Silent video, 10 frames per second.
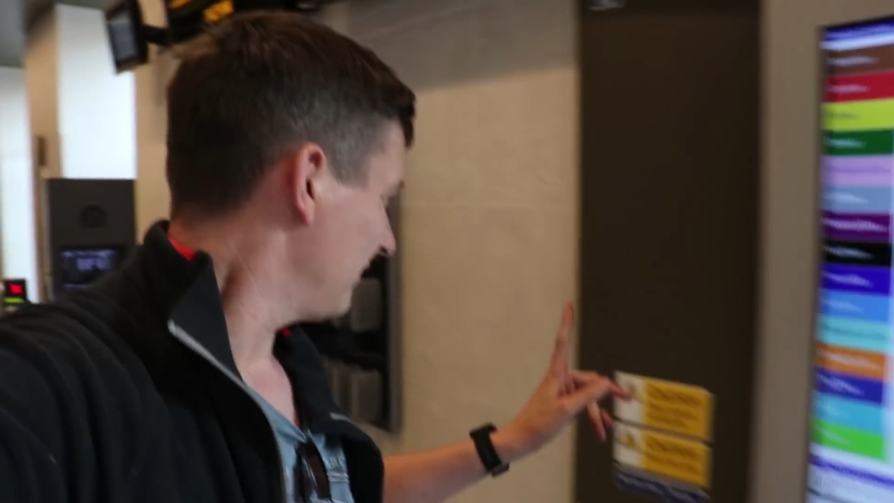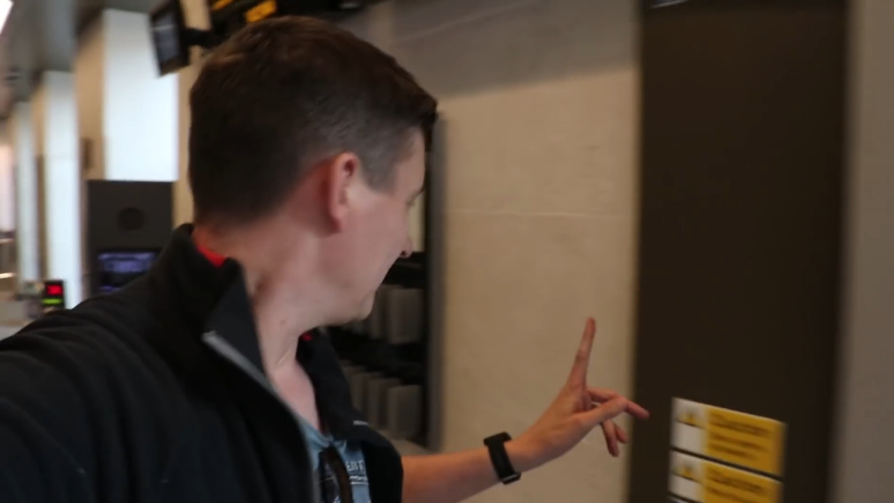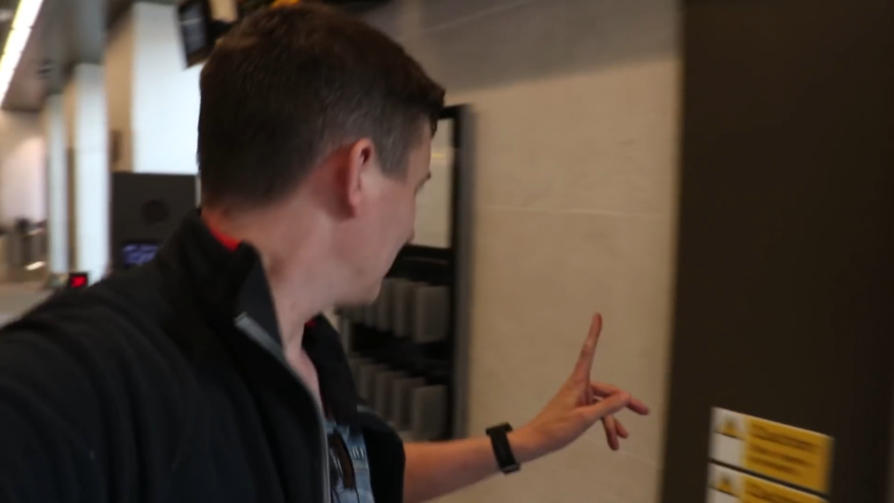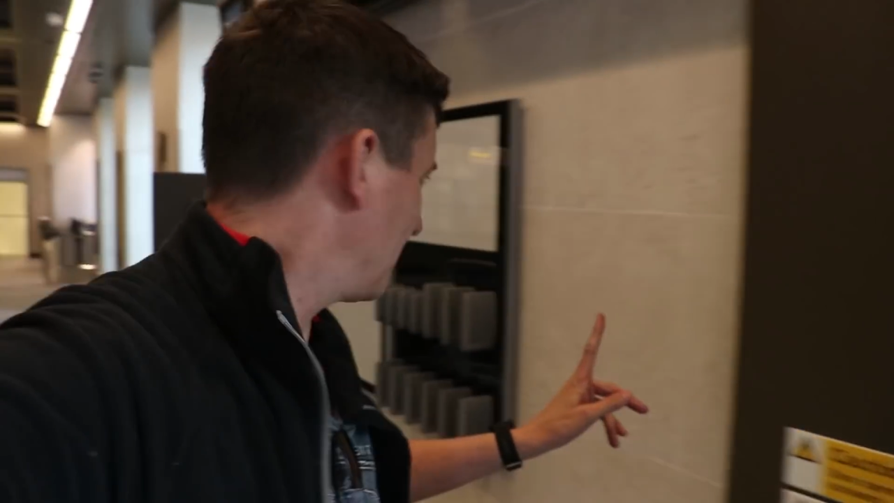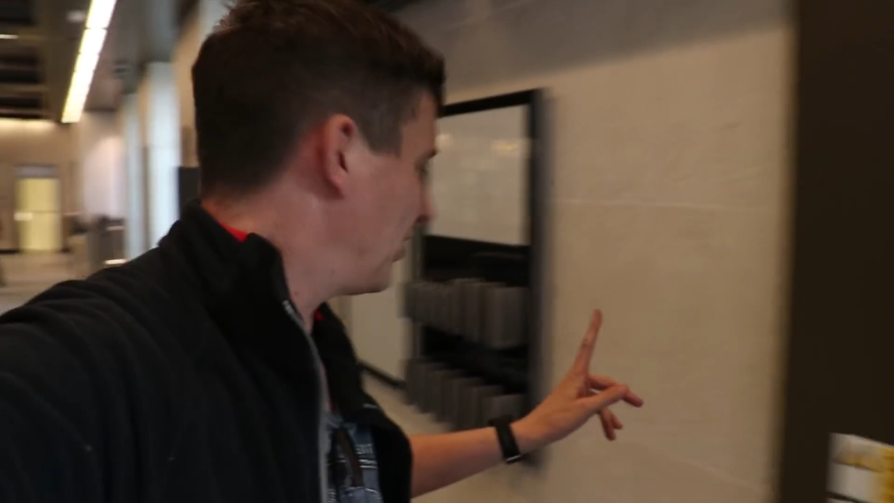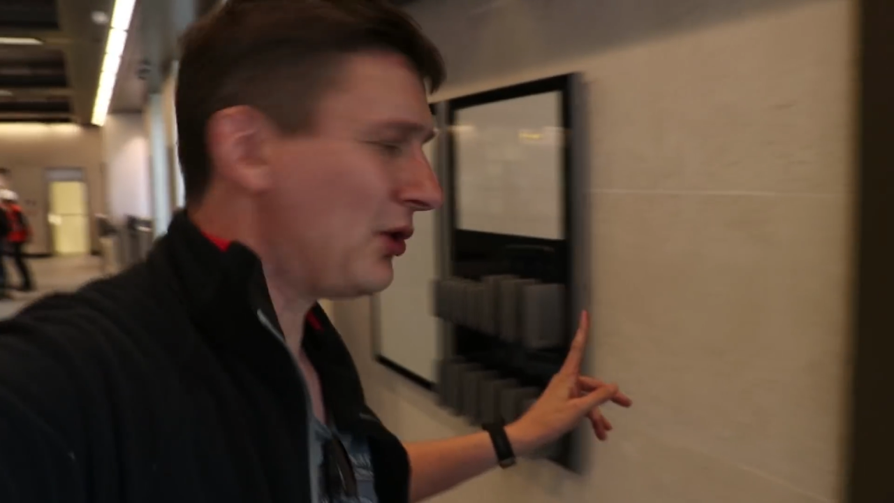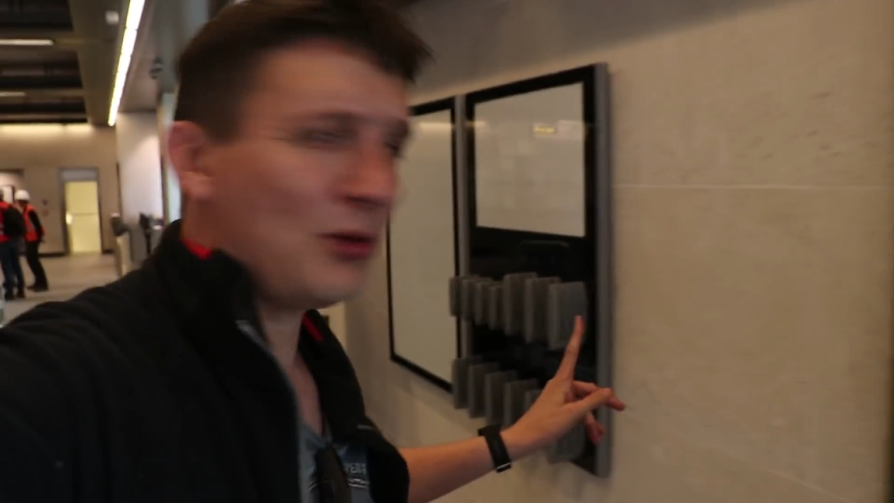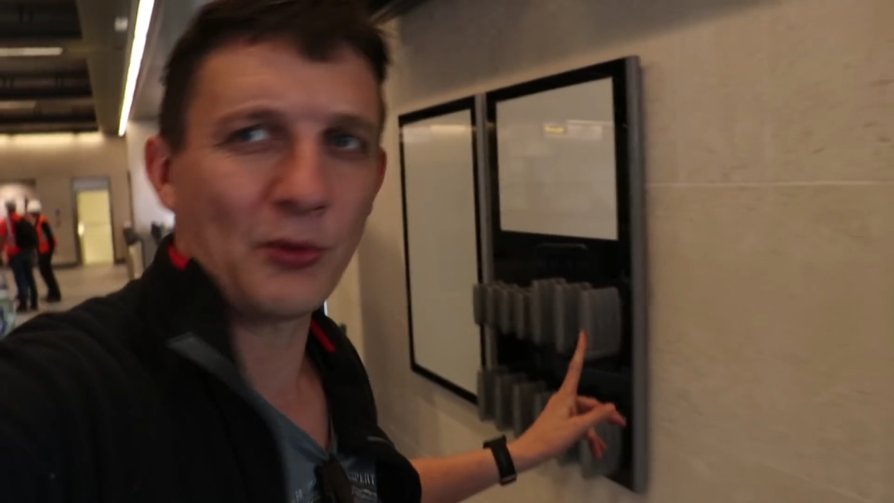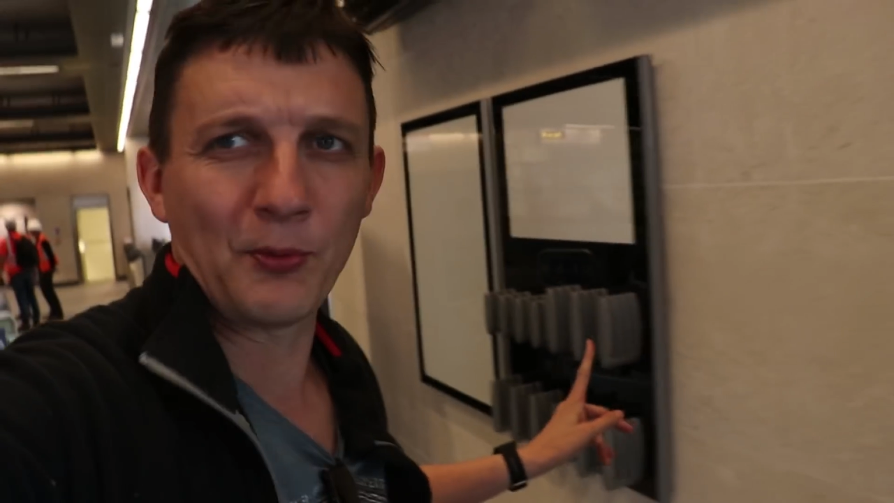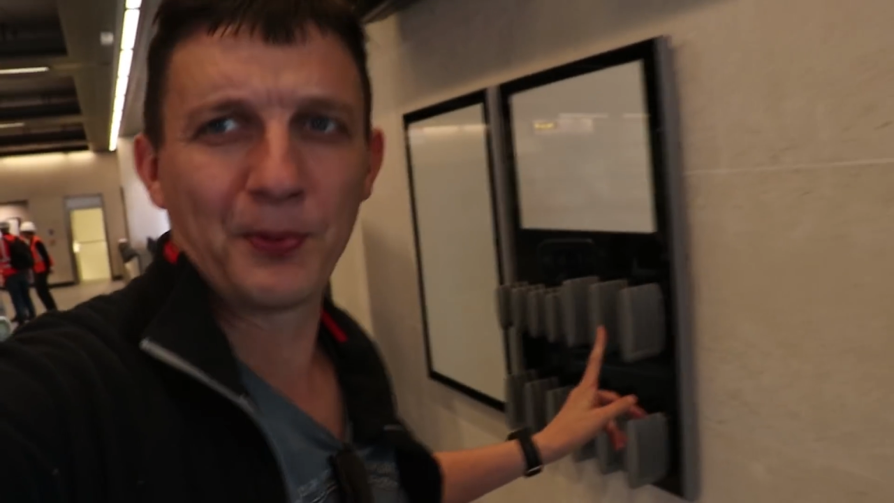The
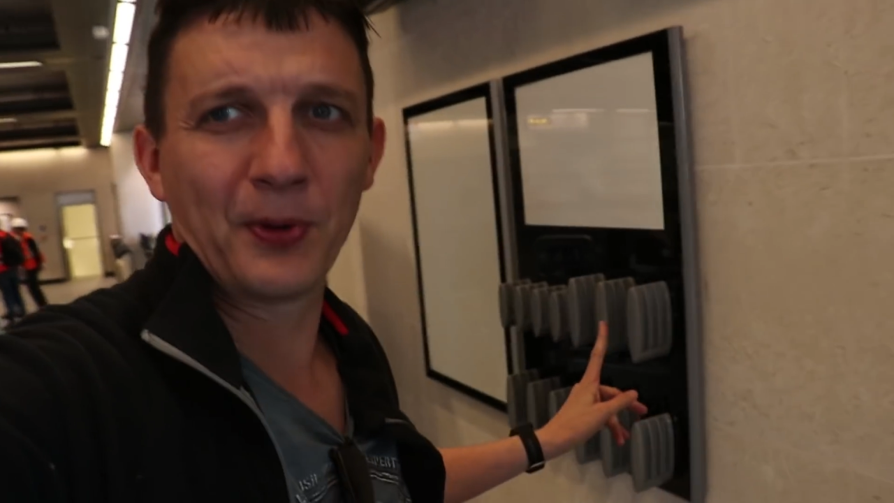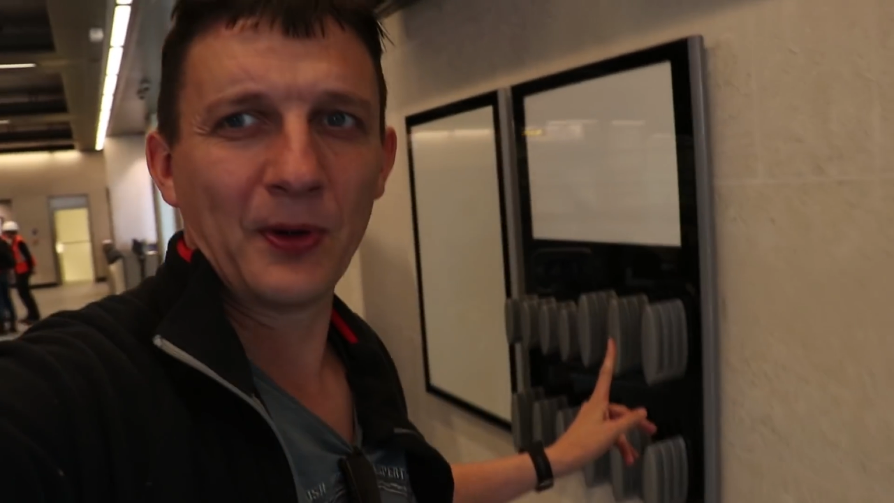tube